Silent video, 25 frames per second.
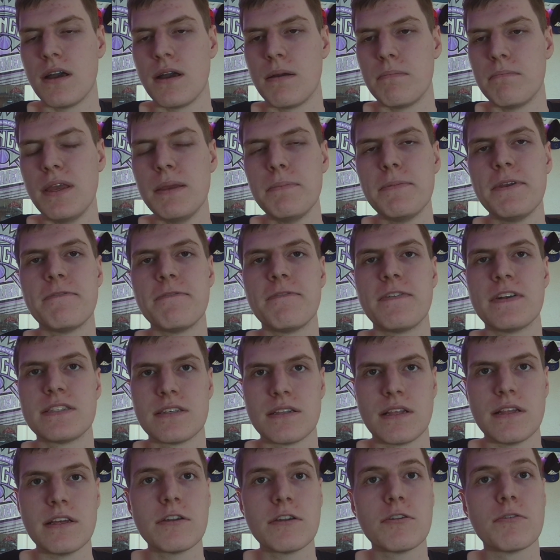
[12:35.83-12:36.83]
Maybe fits
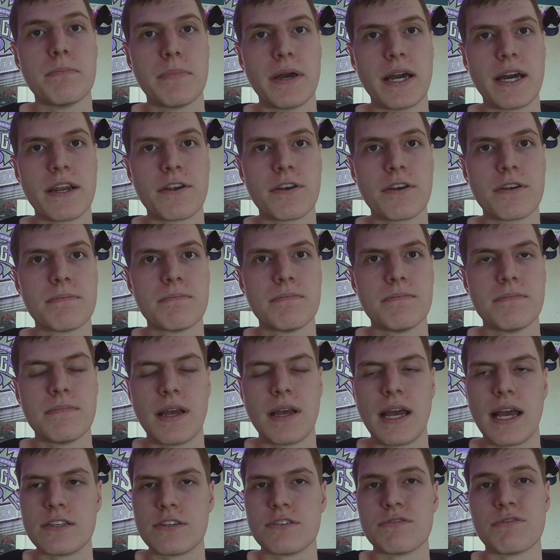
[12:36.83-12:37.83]
a little better
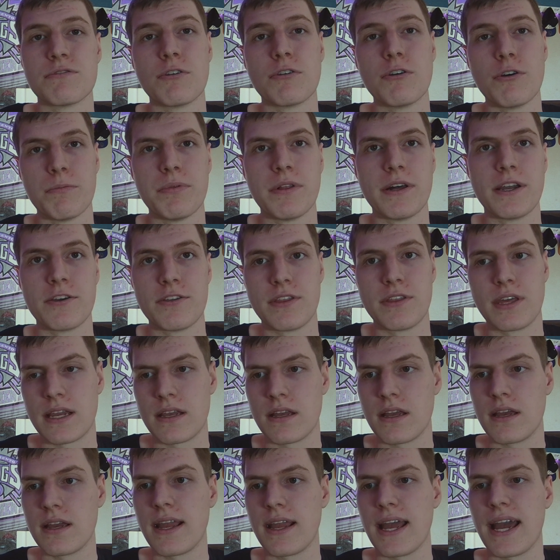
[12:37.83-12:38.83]
as a role player than
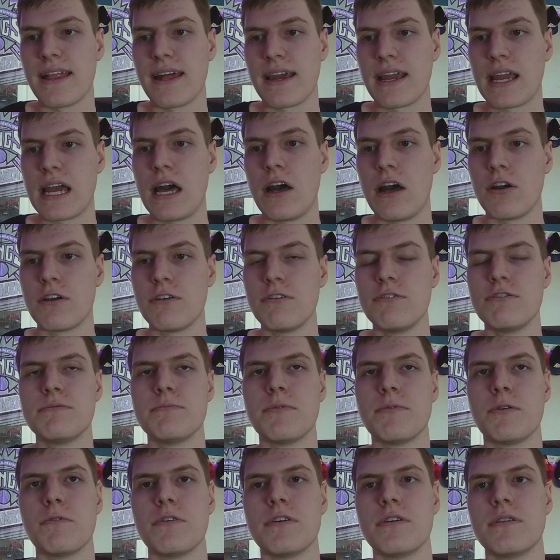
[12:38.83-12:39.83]
a guy like Kyle
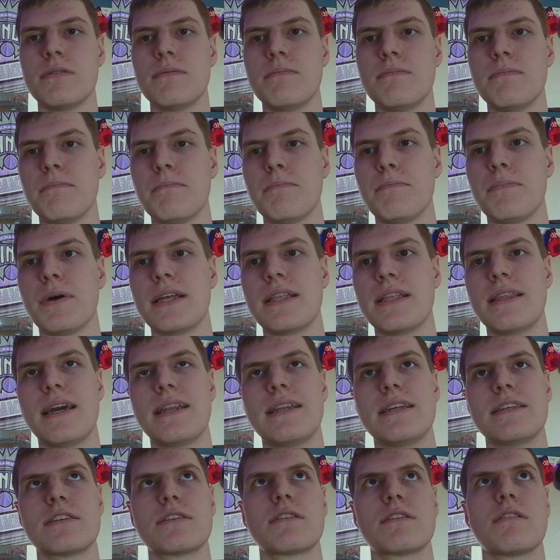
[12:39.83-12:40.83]
Kuzma would. But then
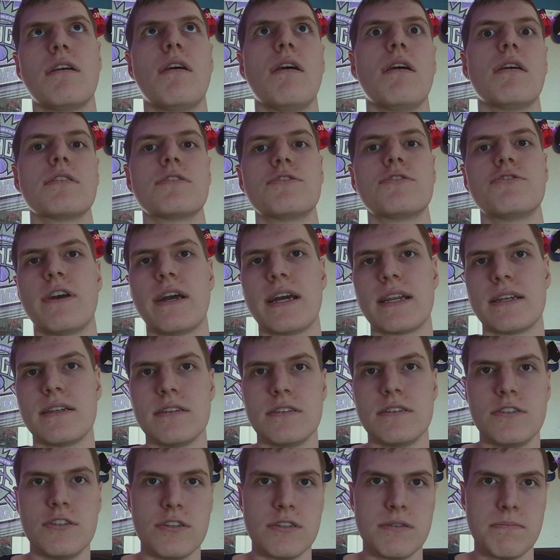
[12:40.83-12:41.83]
his contract
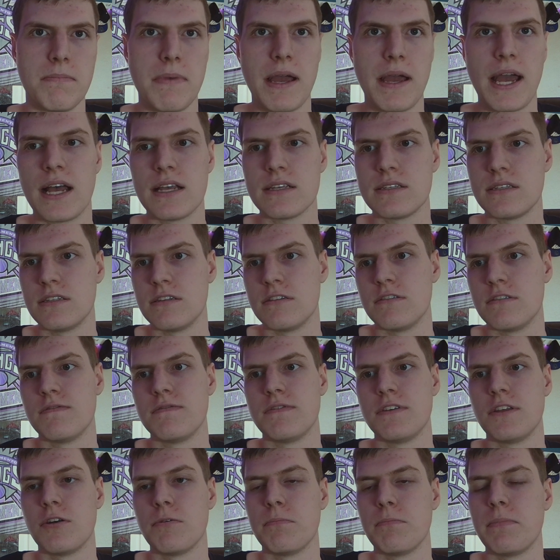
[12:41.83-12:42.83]
is just massive,
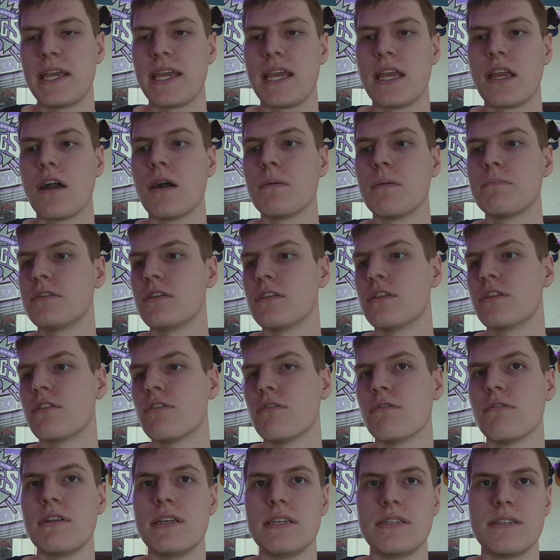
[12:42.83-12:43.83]
making up to
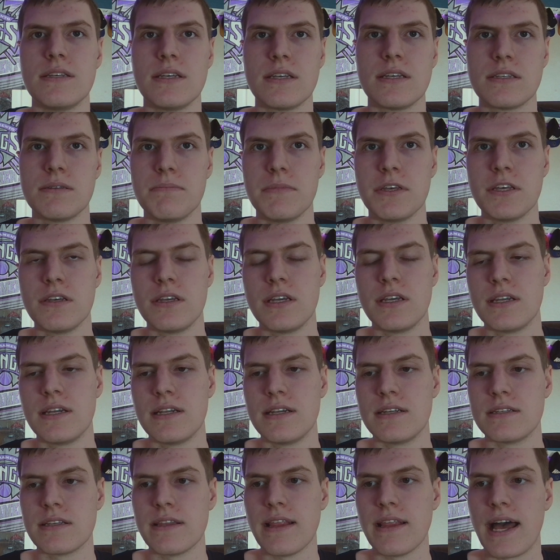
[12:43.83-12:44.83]
$36 million
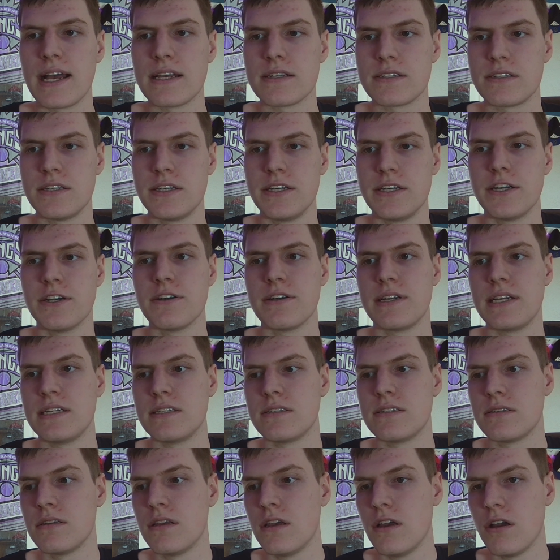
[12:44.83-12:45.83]
in his last year, and
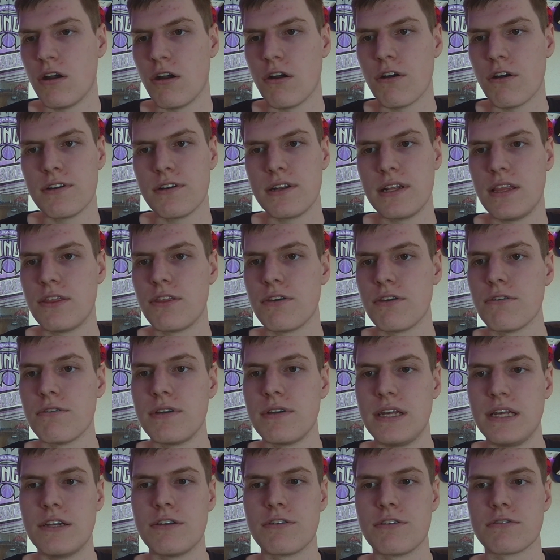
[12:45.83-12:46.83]
he's already
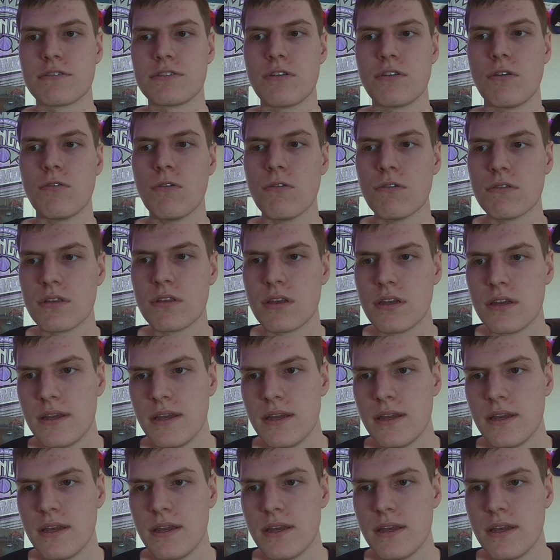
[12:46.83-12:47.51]
30 years old.